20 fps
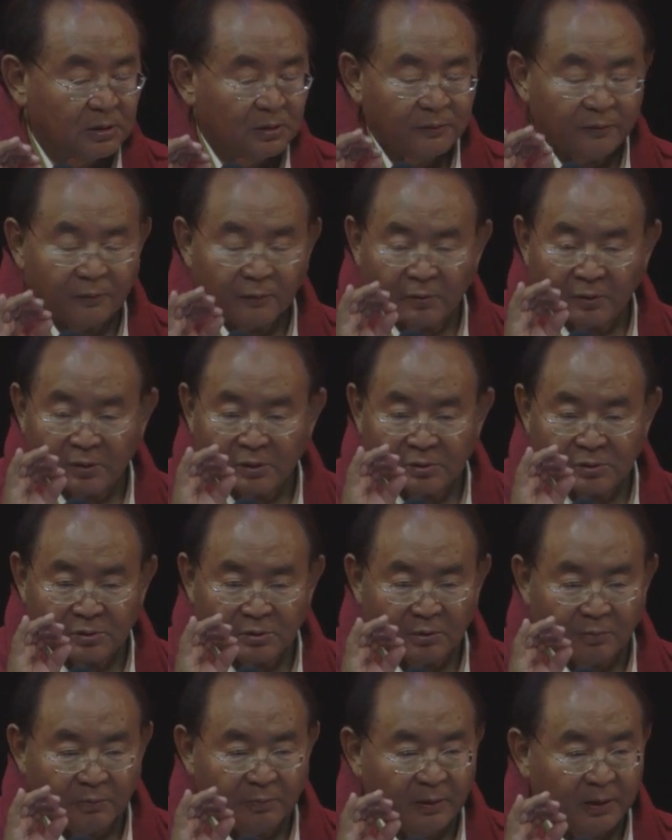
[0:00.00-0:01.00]
focus on
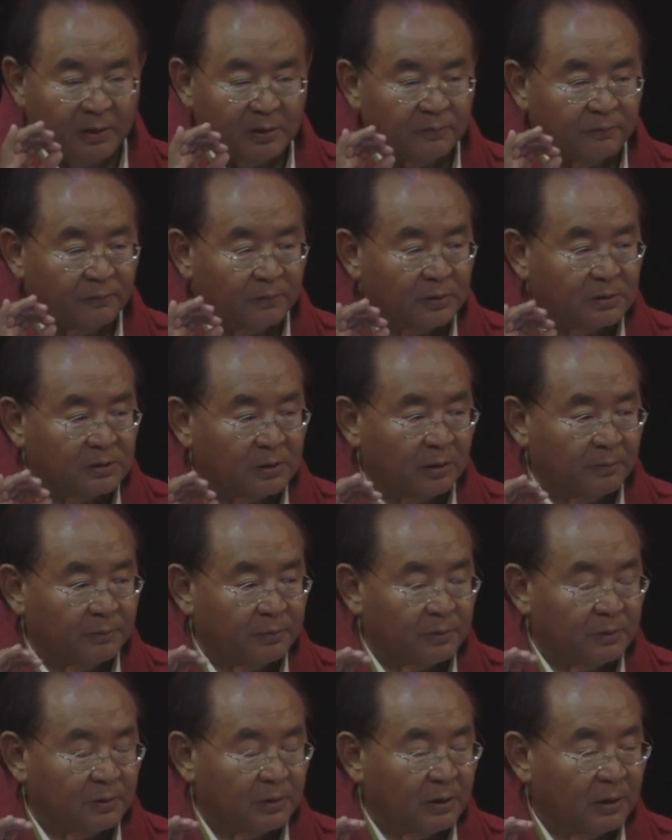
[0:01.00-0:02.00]
the breath, for
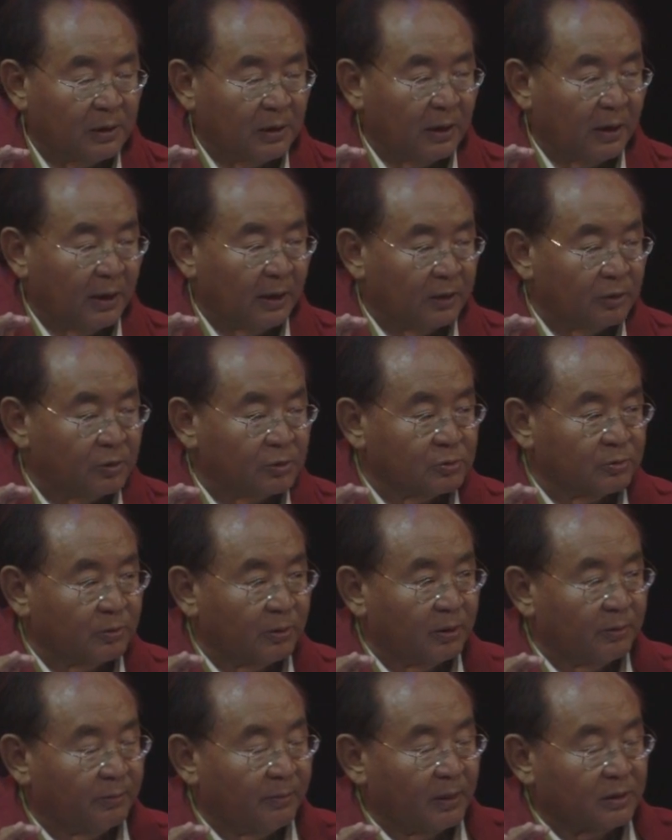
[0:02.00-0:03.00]
example. I use
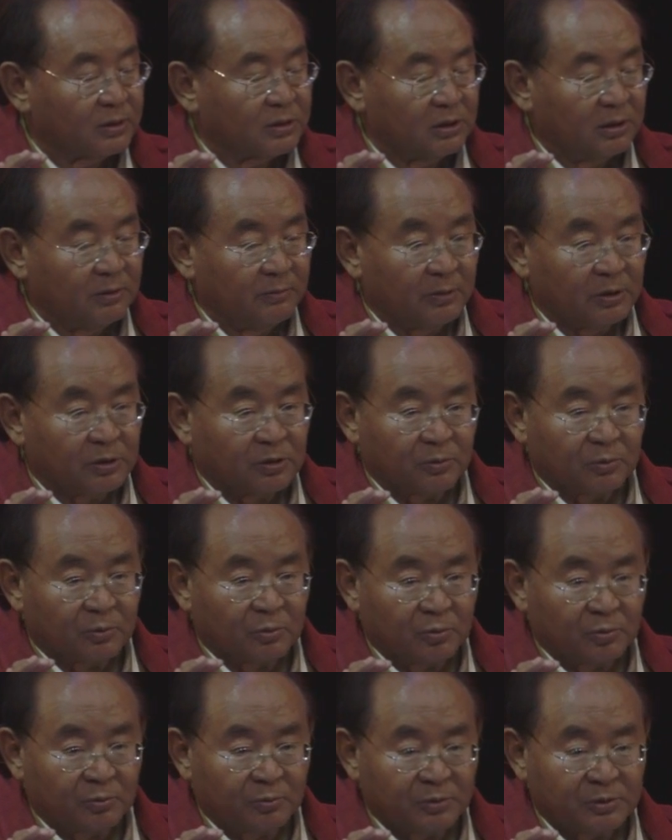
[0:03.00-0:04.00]
very much the image of
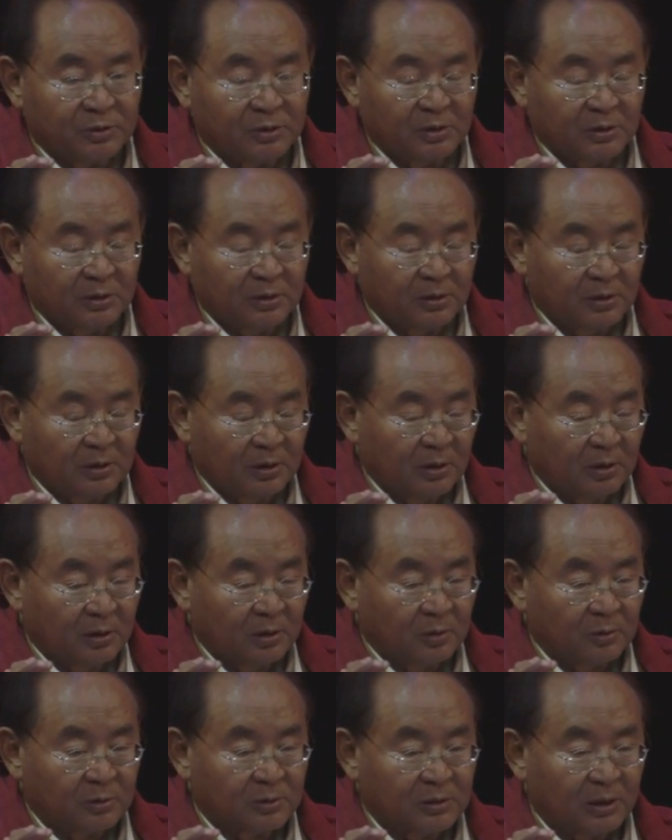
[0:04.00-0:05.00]
Guru Rinpoche,
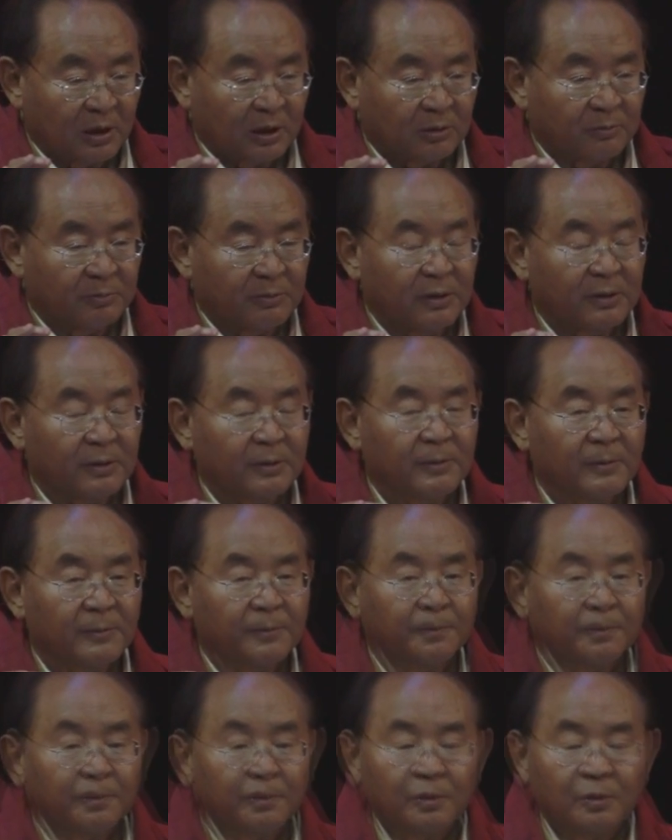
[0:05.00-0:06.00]
looks like me.
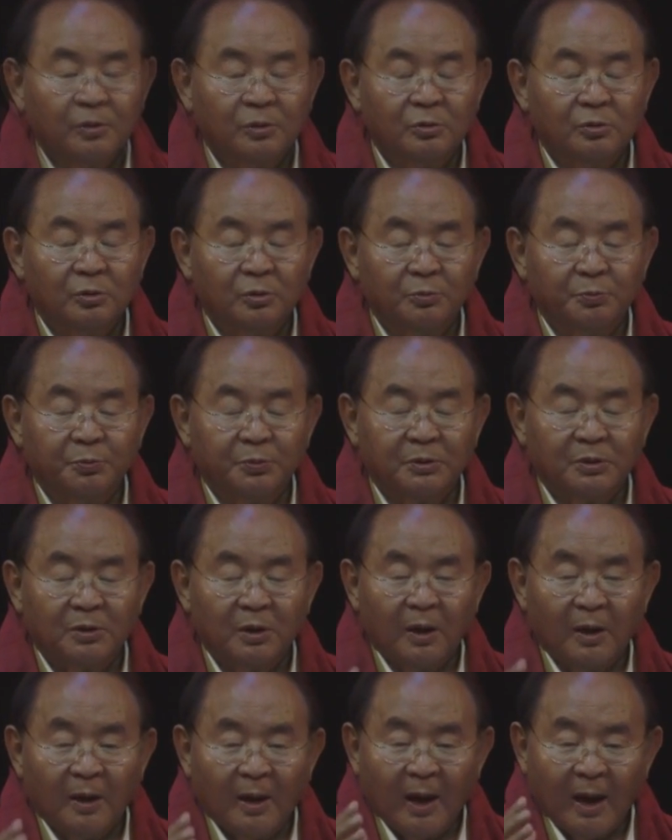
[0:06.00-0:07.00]
You don't put
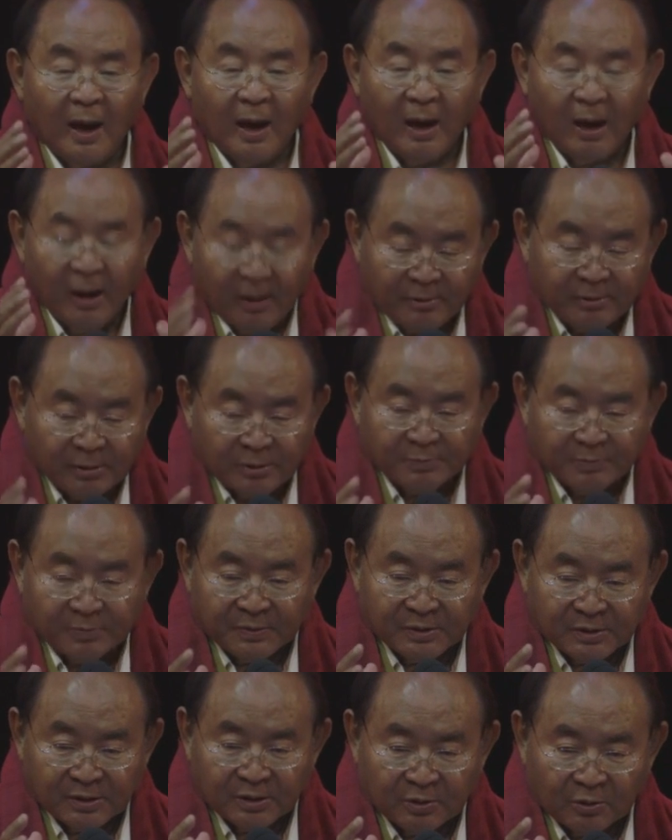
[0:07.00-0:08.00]

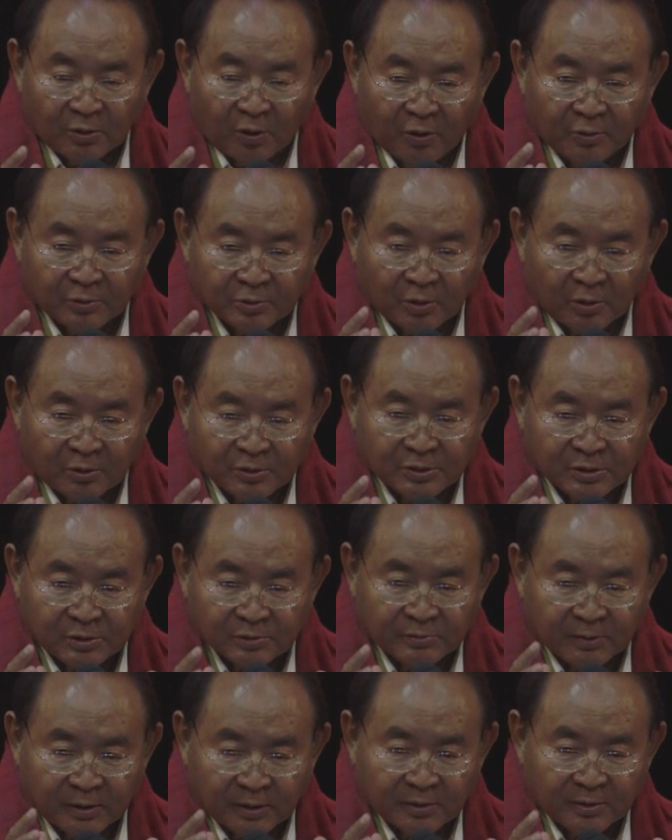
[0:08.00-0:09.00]
100% on
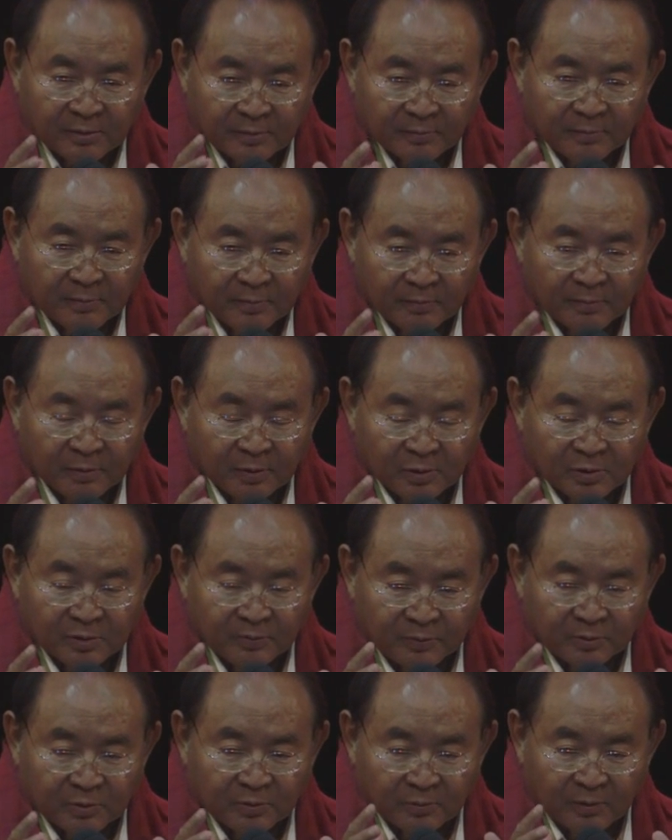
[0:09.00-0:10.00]
concentrate. Because if
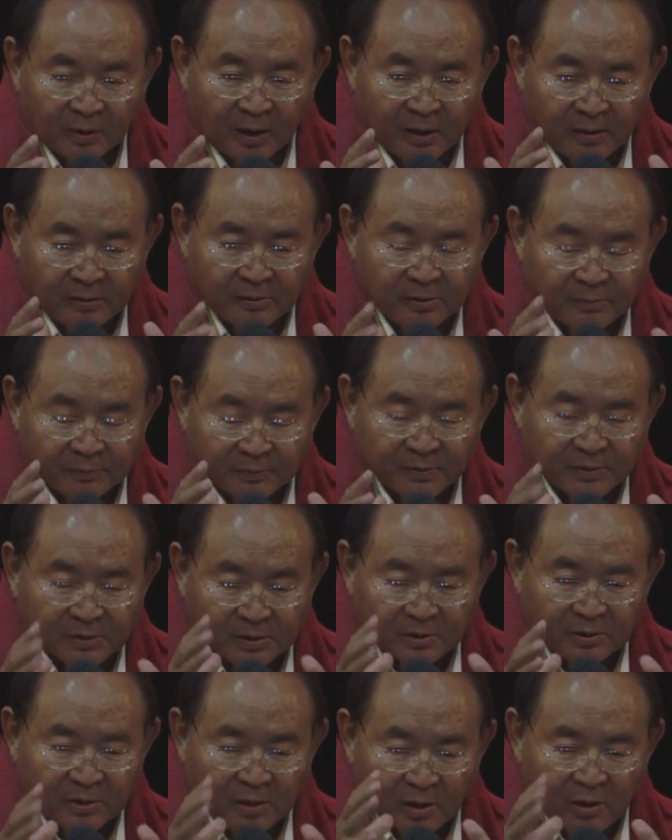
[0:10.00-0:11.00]
you do
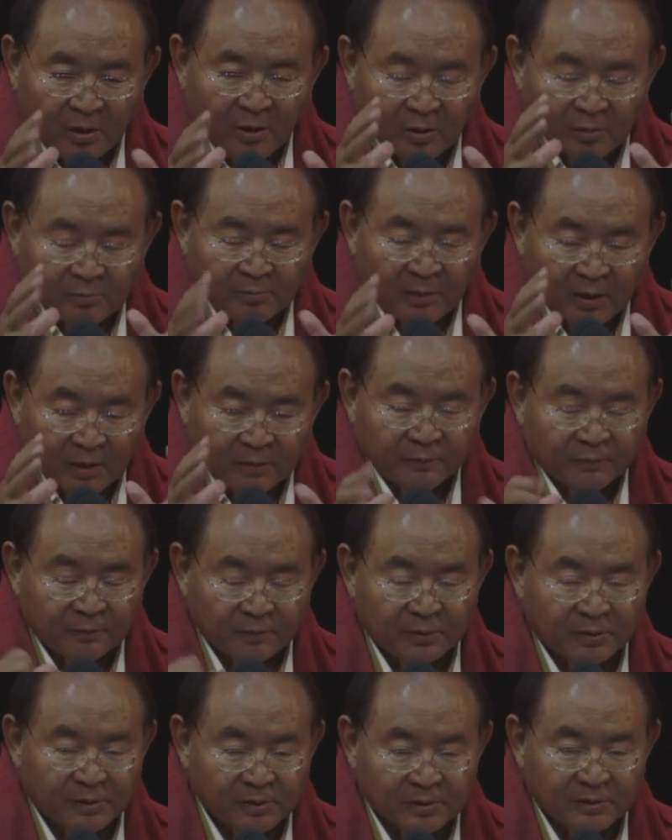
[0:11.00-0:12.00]
100% on
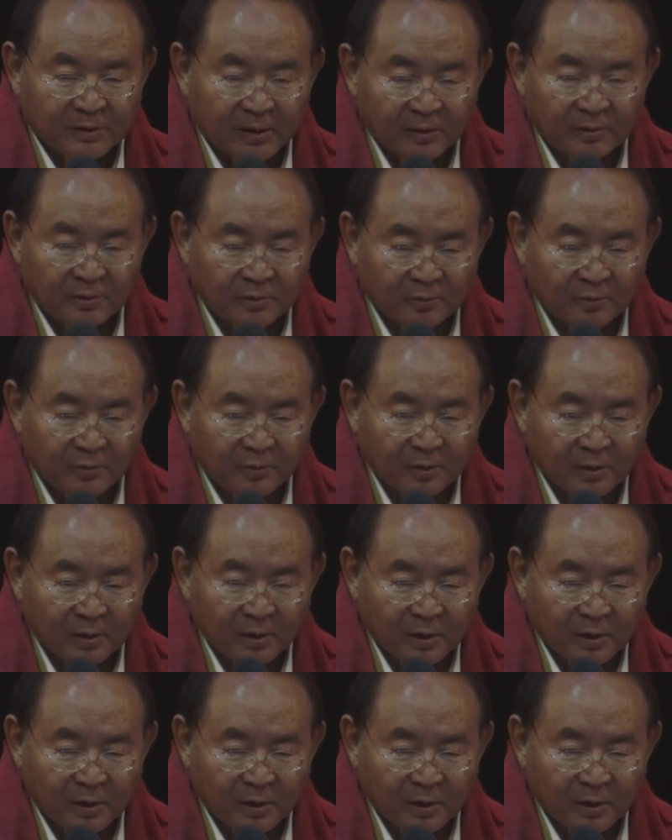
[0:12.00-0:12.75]
mindfulness, then you know.